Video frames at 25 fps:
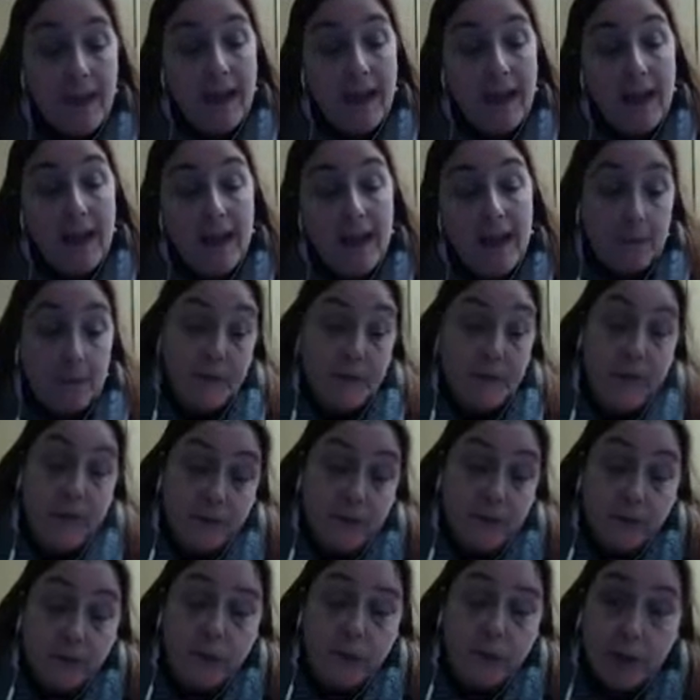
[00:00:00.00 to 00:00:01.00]
And their
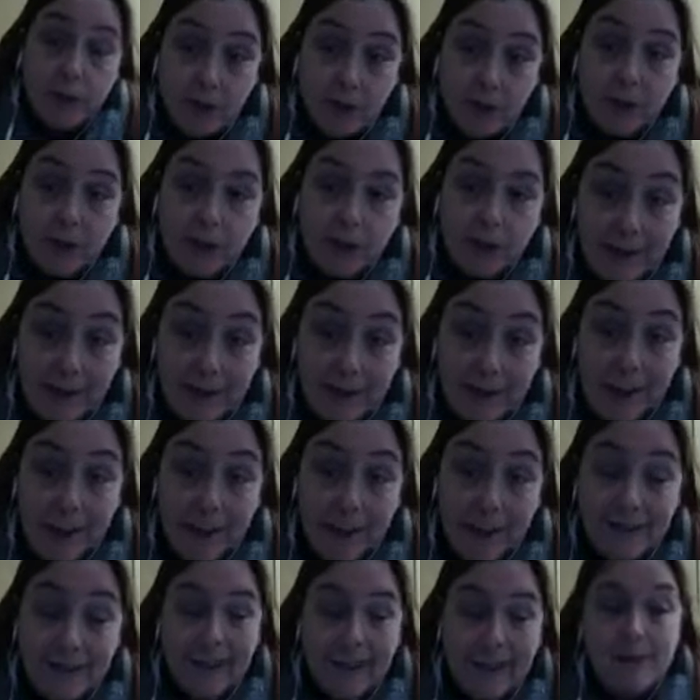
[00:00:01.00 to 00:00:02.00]
babies, of course, aren't quite
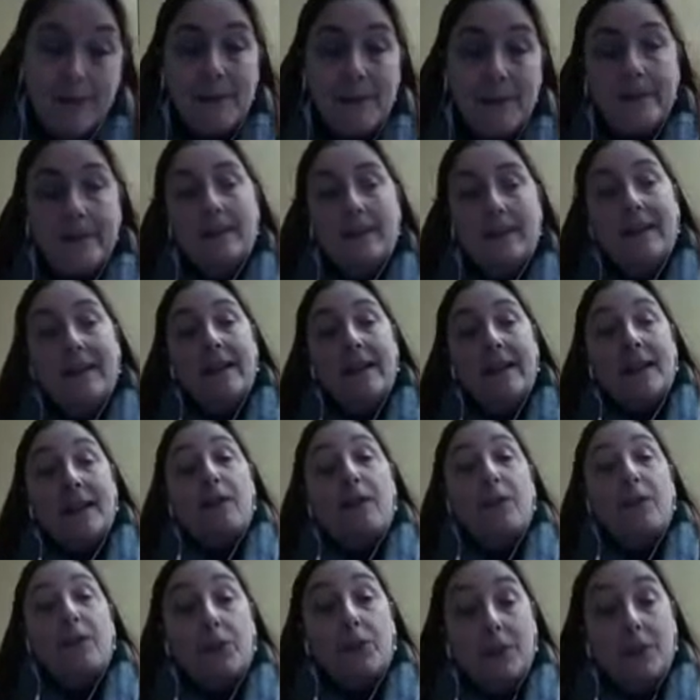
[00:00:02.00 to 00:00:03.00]
like them. And then
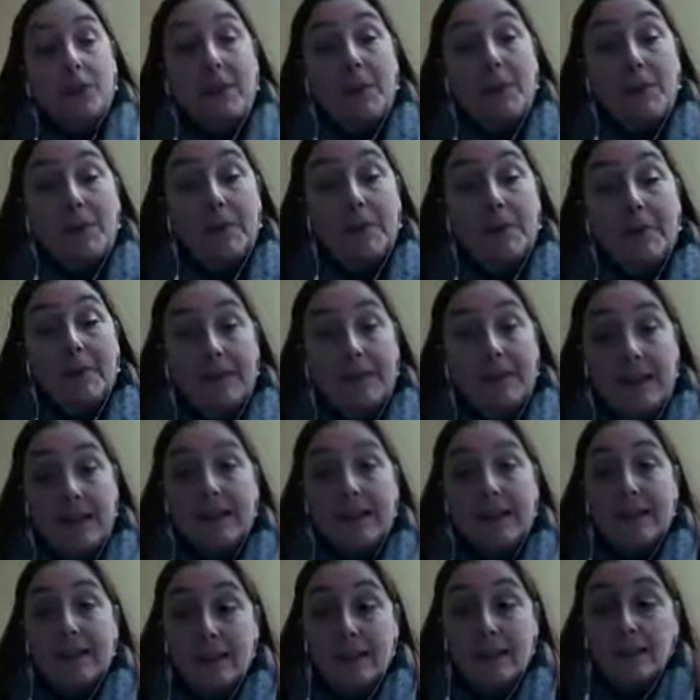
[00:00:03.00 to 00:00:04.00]
those babies
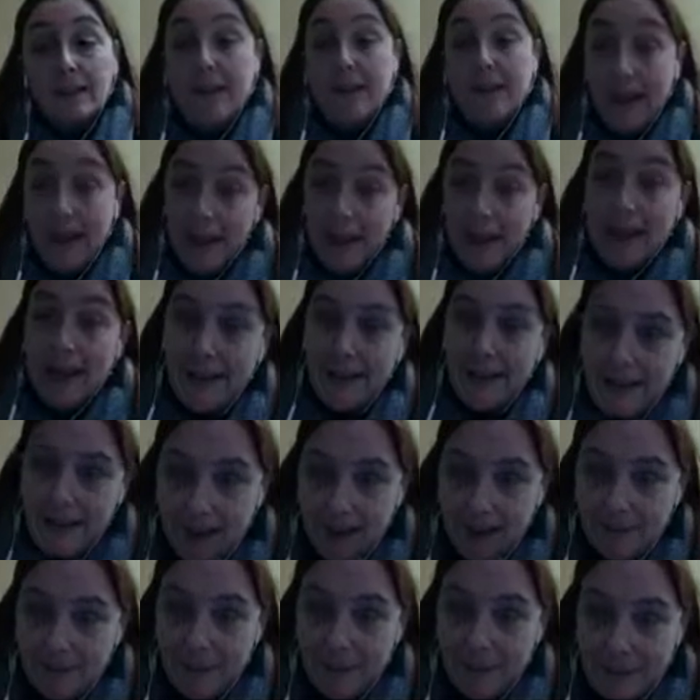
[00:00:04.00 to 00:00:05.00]
stayed there and
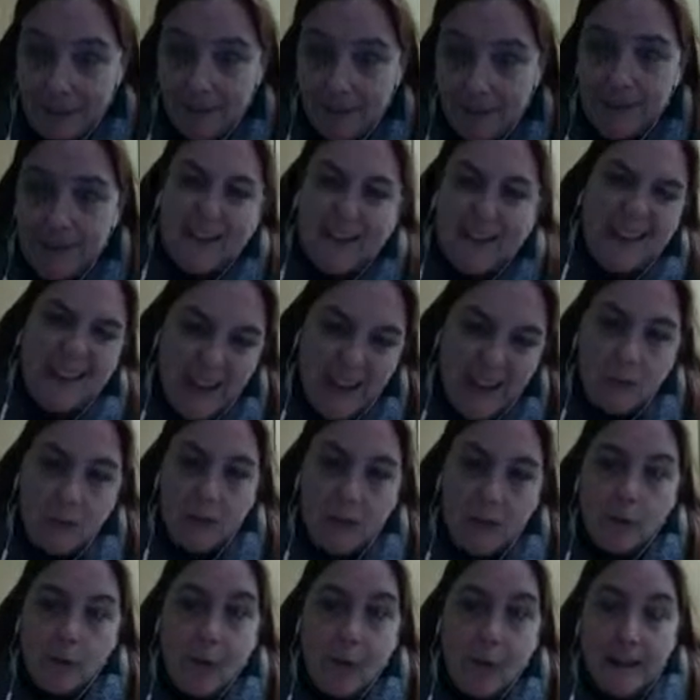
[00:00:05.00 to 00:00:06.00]
had babies and they
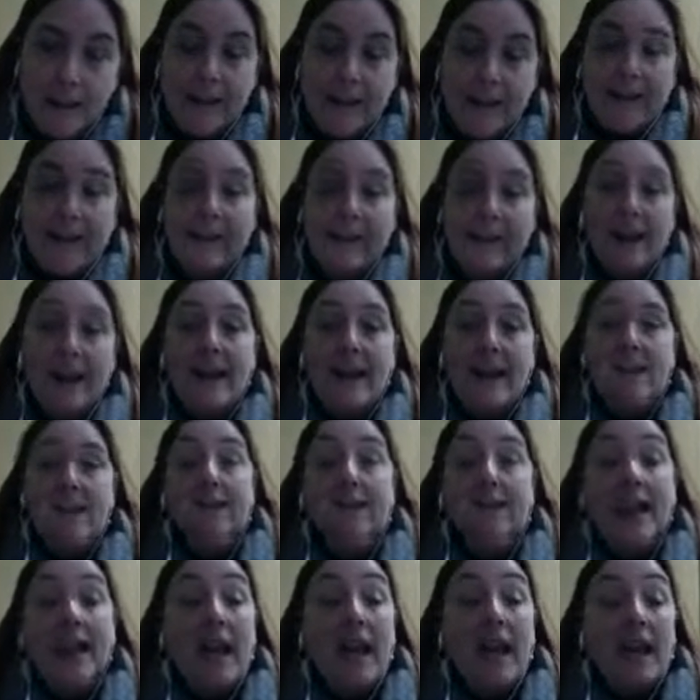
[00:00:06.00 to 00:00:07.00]
weren't quite like
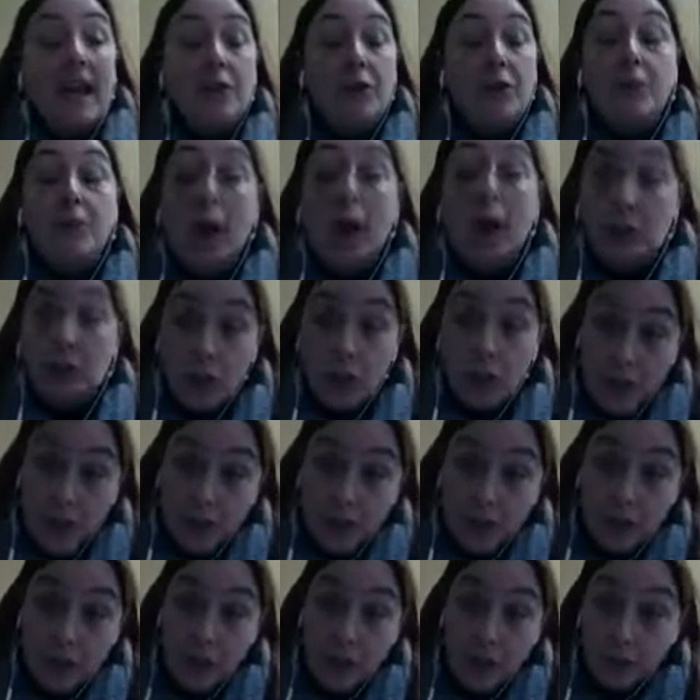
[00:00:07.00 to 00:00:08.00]
them. And you got
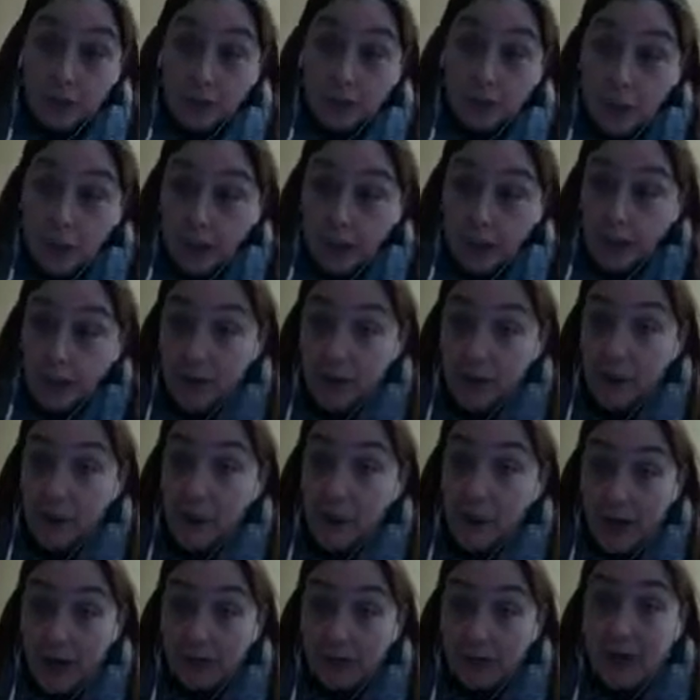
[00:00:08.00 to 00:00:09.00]
changes from generation
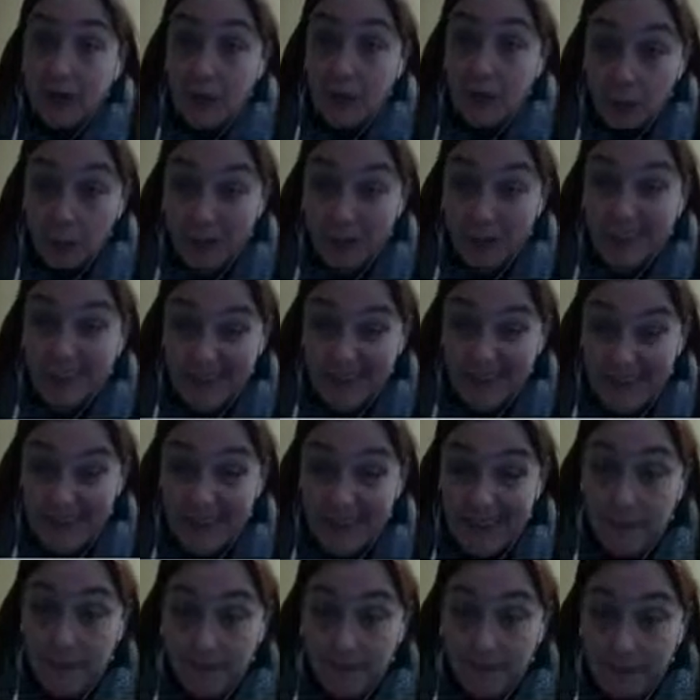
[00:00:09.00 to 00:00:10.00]
to generation within the
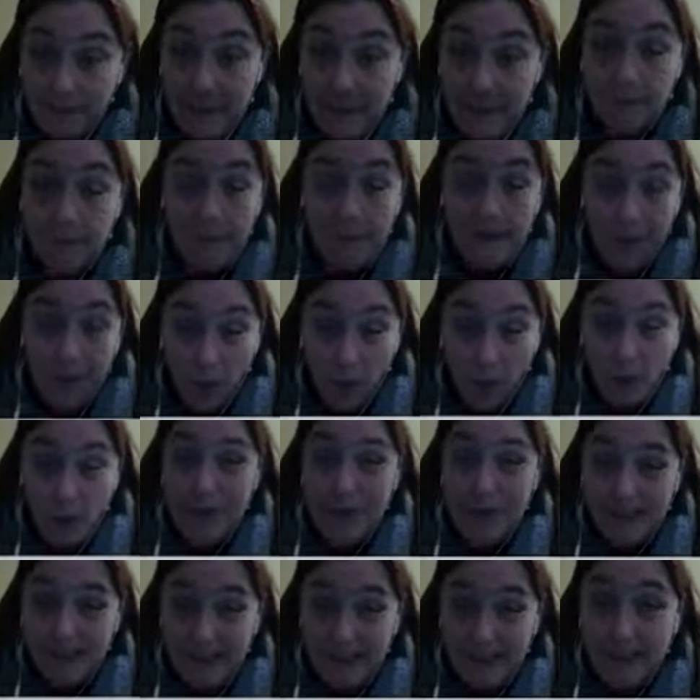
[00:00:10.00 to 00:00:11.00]
same family,
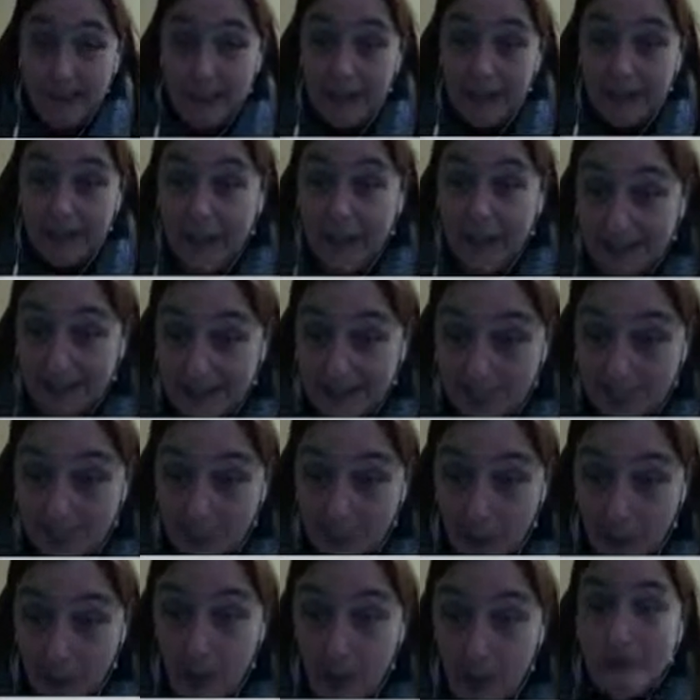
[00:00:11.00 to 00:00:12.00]
always living in that same
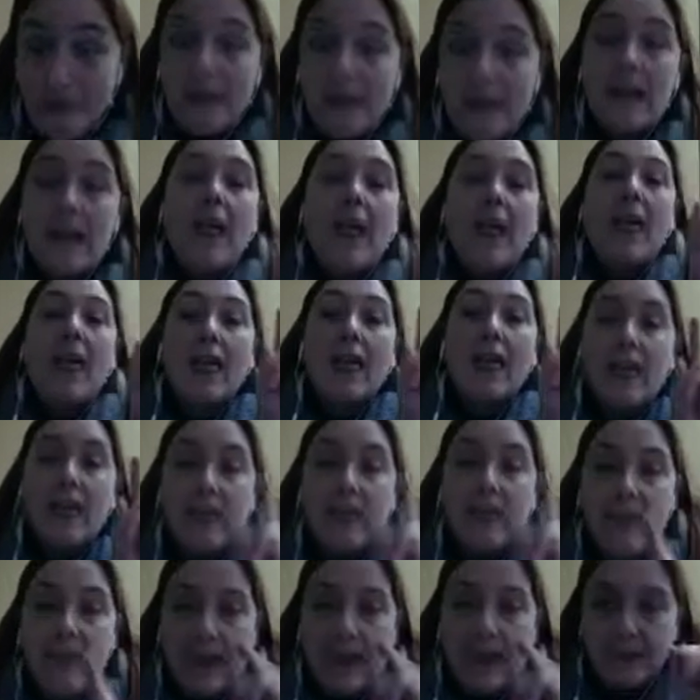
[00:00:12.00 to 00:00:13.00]
apartment.
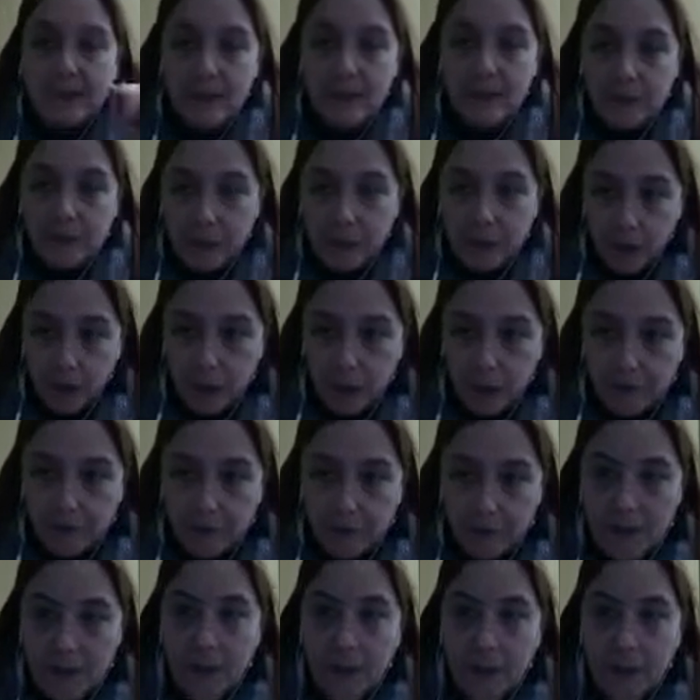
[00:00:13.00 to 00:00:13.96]
That's evolution.